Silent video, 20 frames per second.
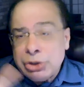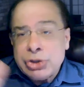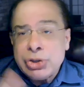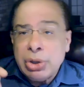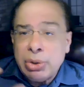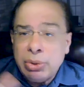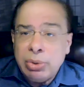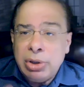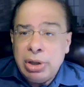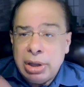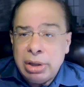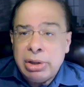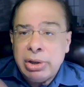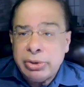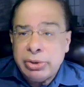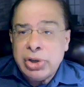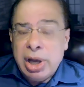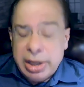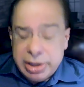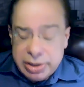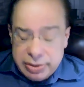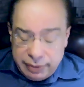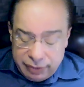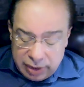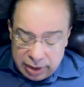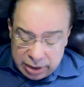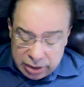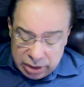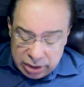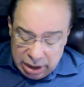So those kinds of
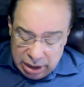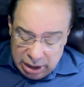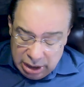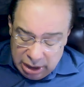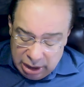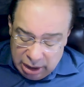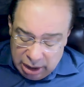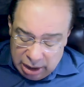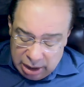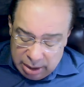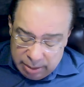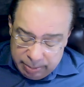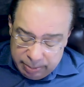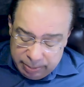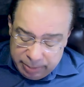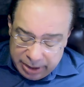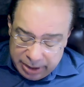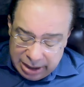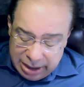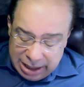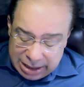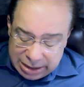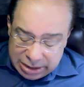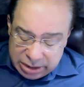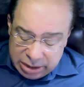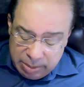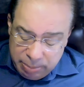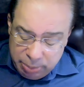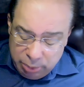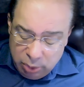things. Um, but at
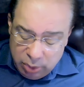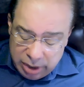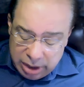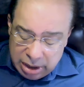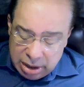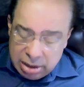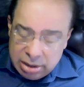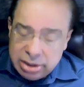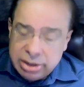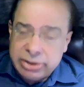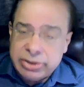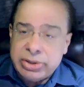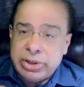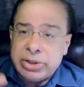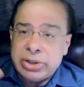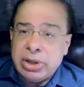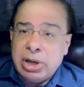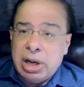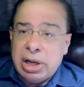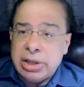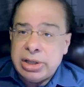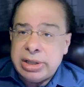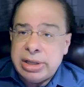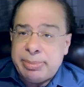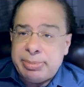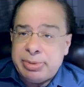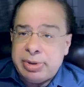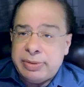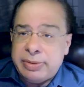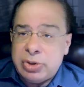some point, there's this
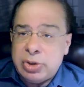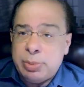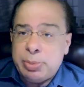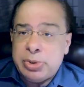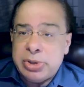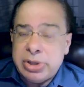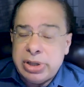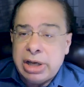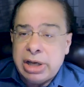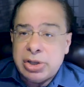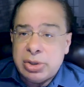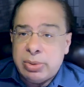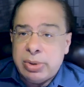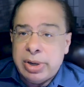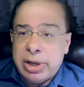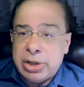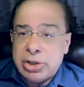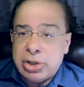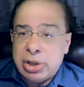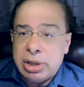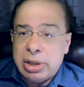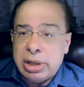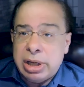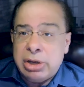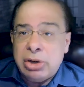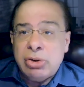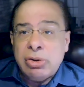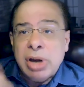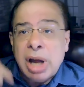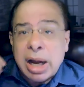concept of supersaturation
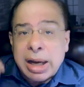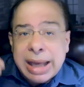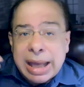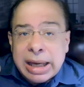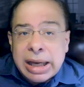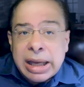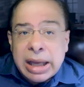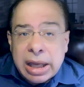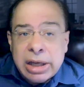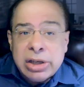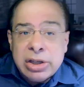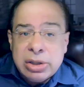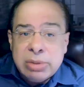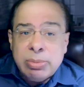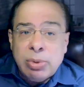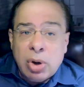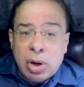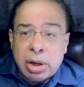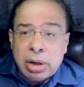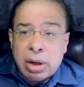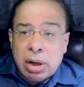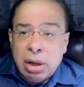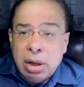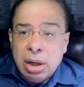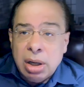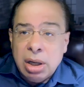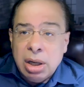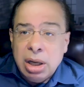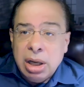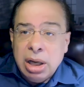that you're not getting any smarter,